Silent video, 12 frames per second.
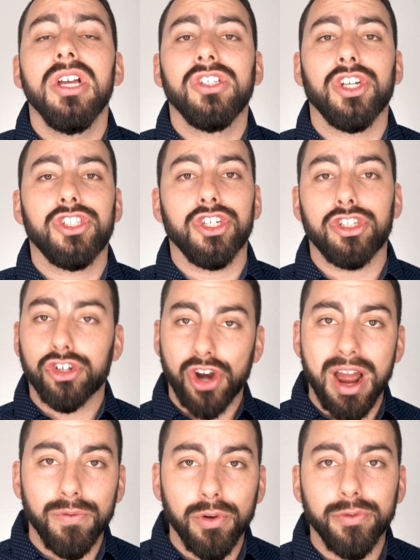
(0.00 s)
such as
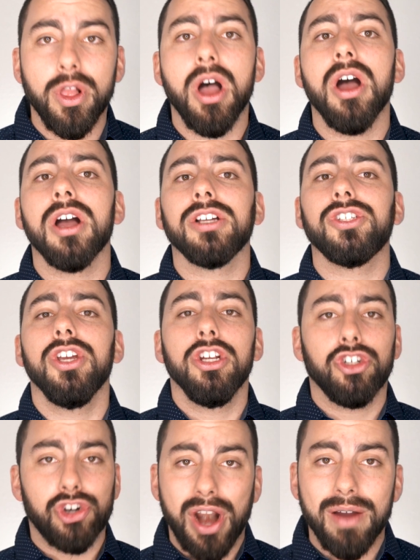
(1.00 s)
travel vlogs,
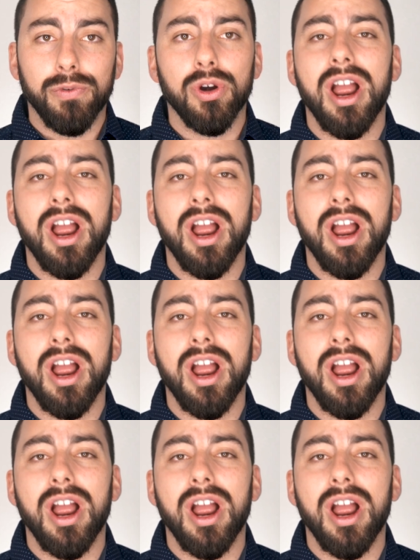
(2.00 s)
travel